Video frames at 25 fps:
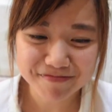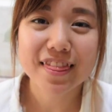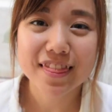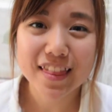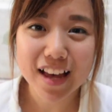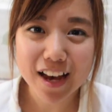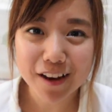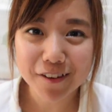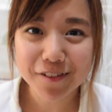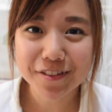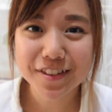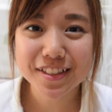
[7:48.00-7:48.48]

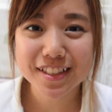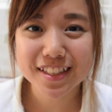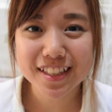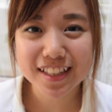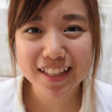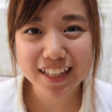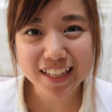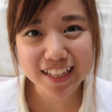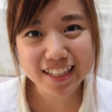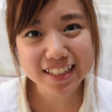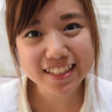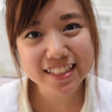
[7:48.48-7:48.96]
That was the
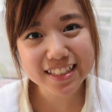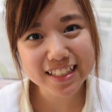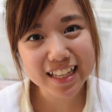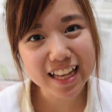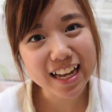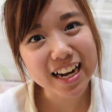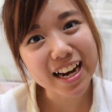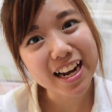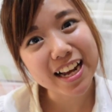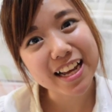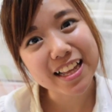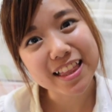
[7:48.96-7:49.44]
things
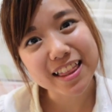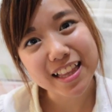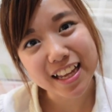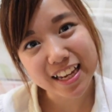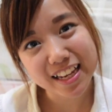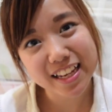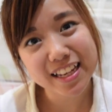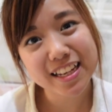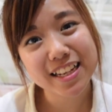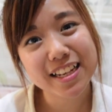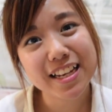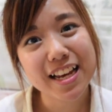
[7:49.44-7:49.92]
that I
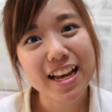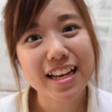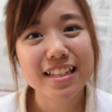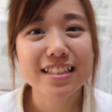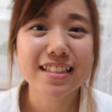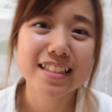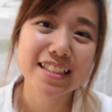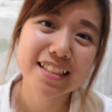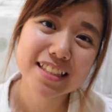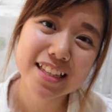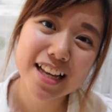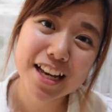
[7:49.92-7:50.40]
like
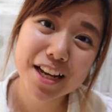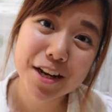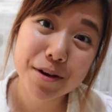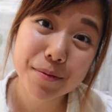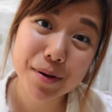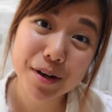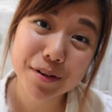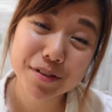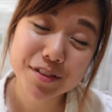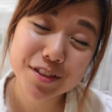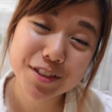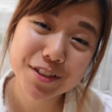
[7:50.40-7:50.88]
and dislike
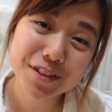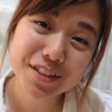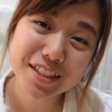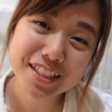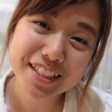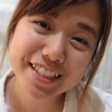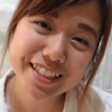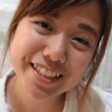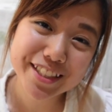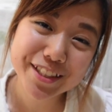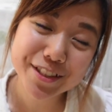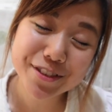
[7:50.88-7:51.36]
about
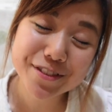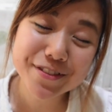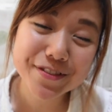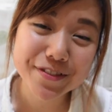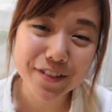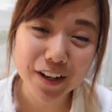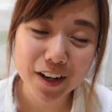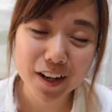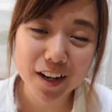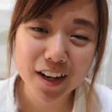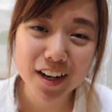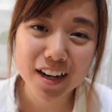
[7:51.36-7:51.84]
Indonesia so
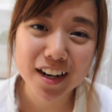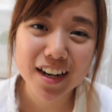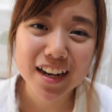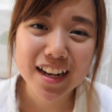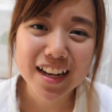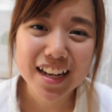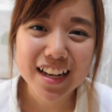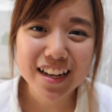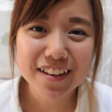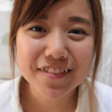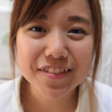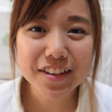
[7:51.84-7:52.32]
far.
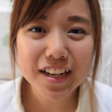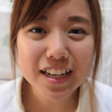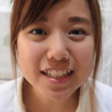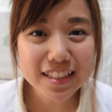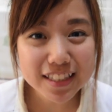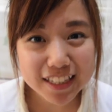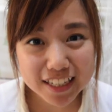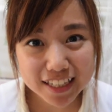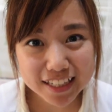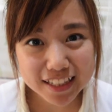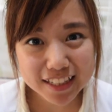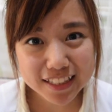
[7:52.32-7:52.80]
If you
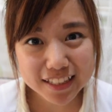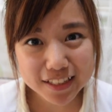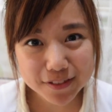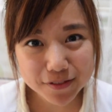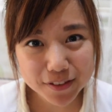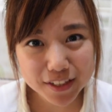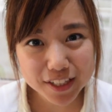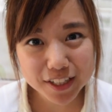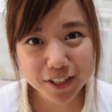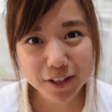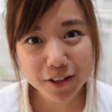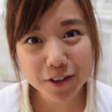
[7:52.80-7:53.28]
guys like this
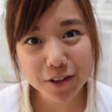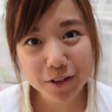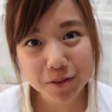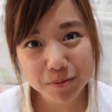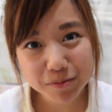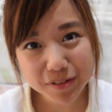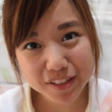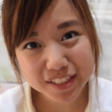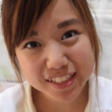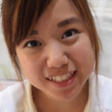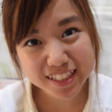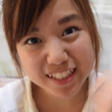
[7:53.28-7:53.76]
video,
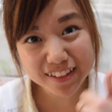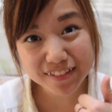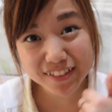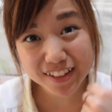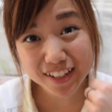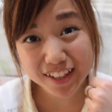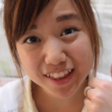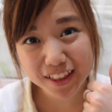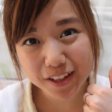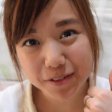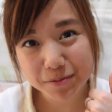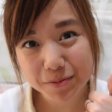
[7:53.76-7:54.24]
please give it
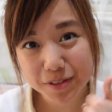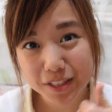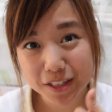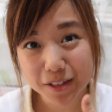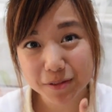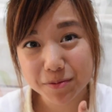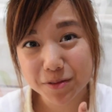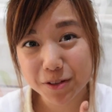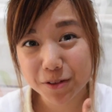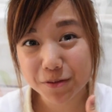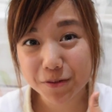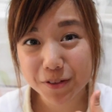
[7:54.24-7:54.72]
a thumbs
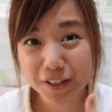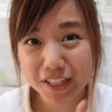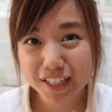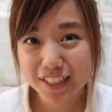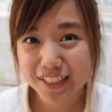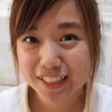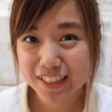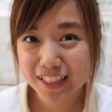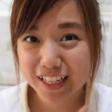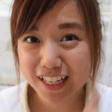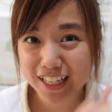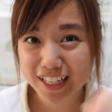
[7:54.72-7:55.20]
up. Don't
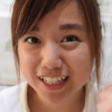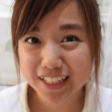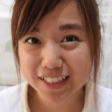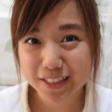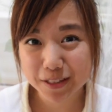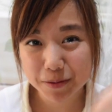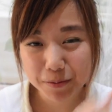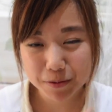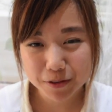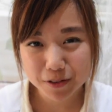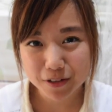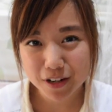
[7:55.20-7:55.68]
forget to like and
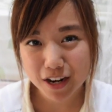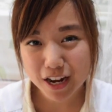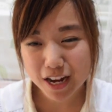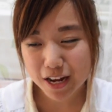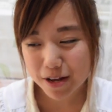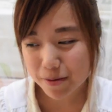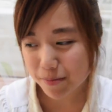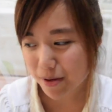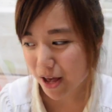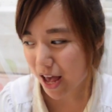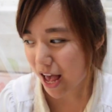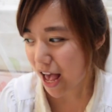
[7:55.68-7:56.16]

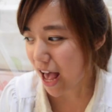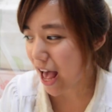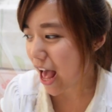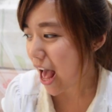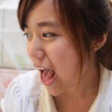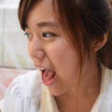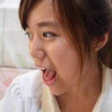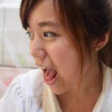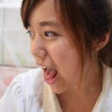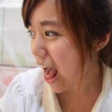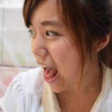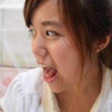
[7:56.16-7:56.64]
subscribe.
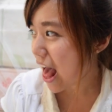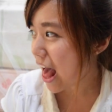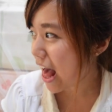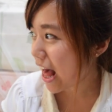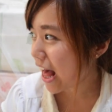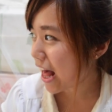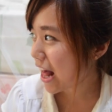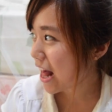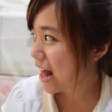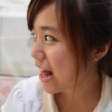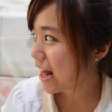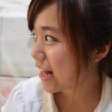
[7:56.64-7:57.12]

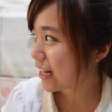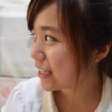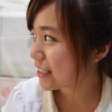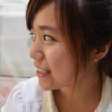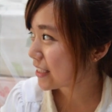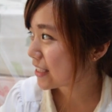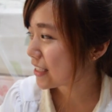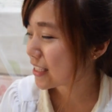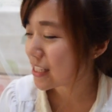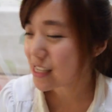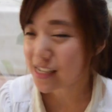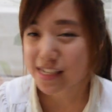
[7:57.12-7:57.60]

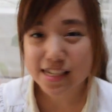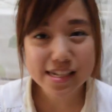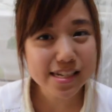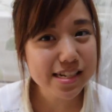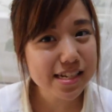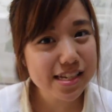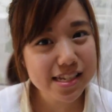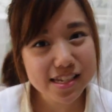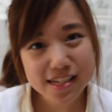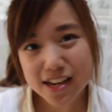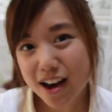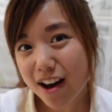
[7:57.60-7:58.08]
And
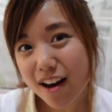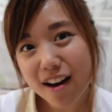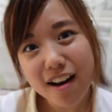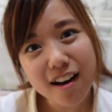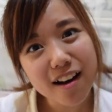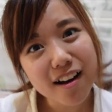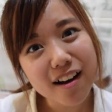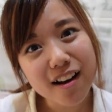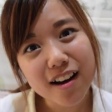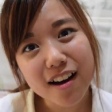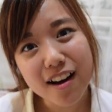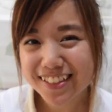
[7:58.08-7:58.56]

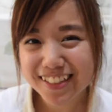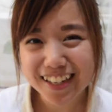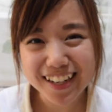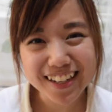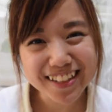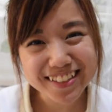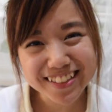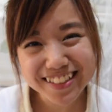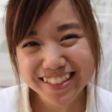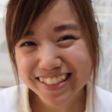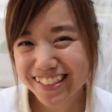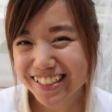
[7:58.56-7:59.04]
yeah,
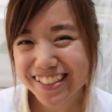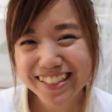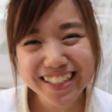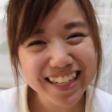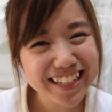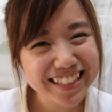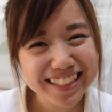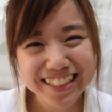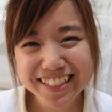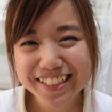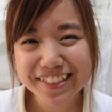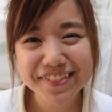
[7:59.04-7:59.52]
I'll see you
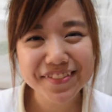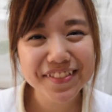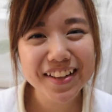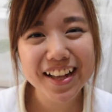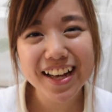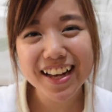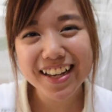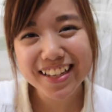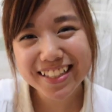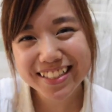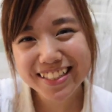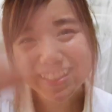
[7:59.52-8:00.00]
guys in the
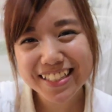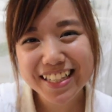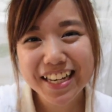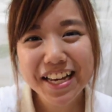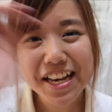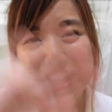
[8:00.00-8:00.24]
vlogs.